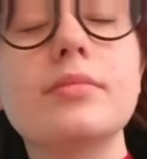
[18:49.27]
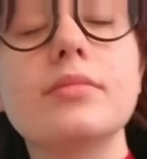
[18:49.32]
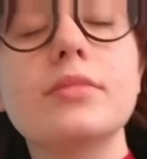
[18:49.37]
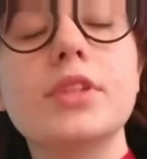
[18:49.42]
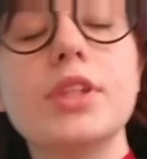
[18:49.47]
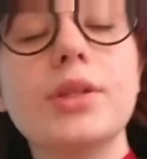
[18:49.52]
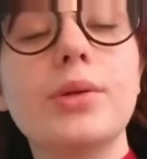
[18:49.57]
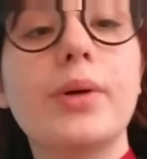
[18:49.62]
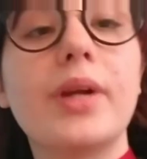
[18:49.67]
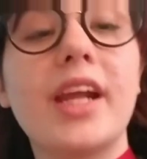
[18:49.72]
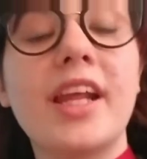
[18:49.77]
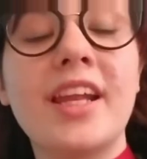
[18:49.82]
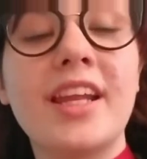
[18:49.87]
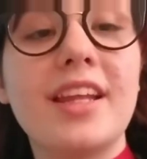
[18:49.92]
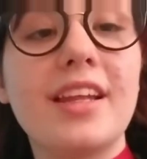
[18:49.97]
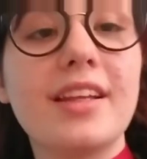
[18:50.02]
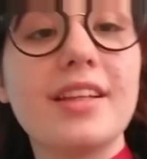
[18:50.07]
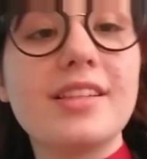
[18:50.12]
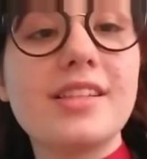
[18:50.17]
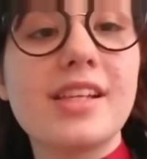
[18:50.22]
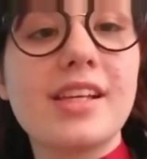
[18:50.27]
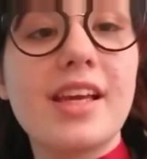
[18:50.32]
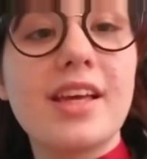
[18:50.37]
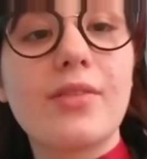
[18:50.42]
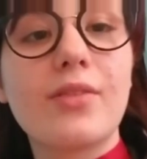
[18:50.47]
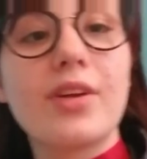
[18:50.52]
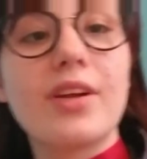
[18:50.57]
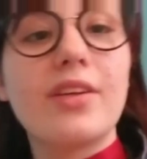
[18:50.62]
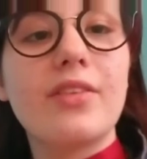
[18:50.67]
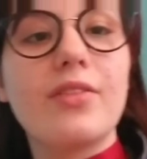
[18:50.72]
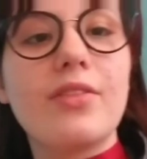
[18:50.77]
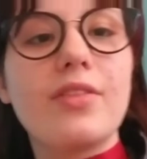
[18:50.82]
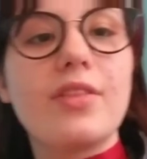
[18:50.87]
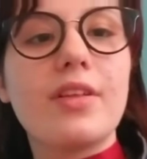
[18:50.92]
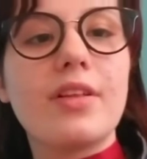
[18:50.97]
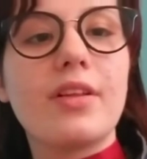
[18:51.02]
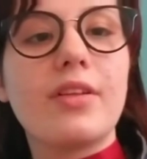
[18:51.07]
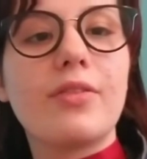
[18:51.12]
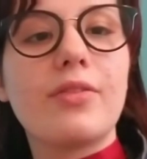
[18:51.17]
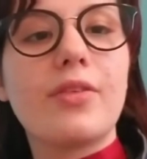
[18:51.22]
do what I need to get rid of the
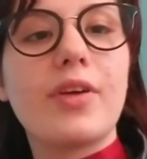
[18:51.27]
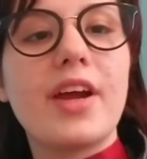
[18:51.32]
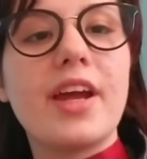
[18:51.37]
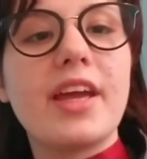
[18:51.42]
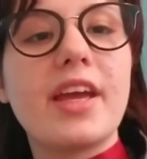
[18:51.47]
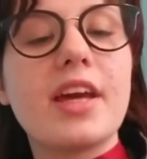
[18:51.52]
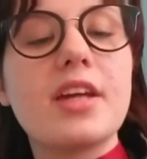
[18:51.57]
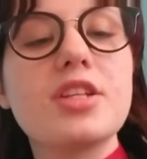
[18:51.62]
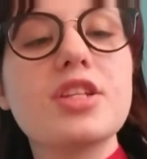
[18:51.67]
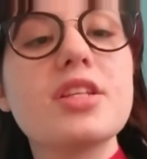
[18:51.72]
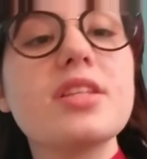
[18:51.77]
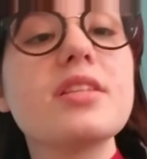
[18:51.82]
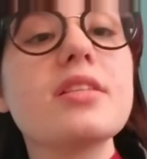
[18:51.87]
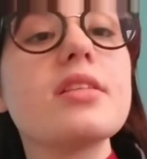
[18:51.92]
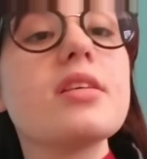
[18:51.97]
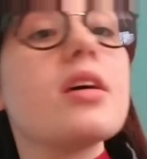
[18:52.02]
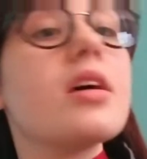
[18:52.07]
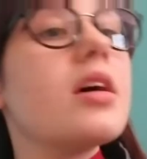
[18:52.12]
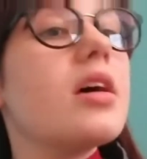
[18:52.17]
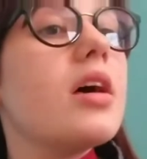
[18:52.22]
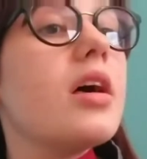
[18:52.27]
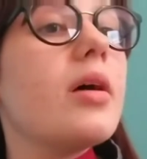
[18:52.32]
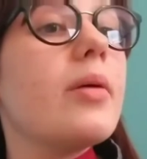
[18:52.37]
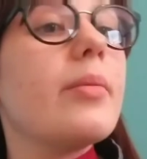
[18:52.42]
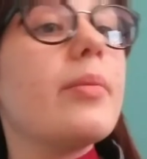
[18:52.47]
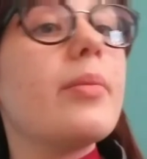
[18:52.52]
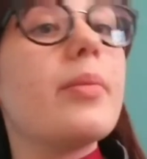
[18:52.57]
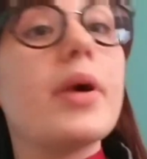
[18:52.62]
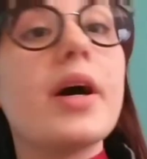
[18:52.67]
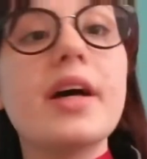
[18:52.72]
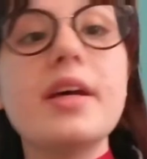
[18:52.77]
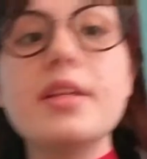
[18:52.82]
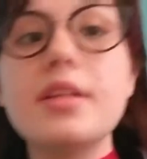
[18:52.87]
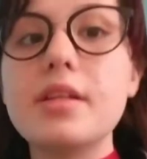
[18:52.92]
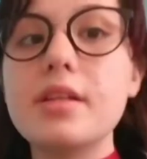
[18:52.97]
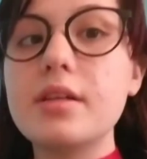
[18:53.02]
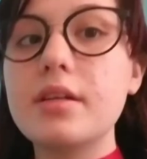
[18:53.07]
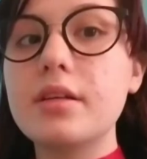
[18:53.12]
little fraying edges, but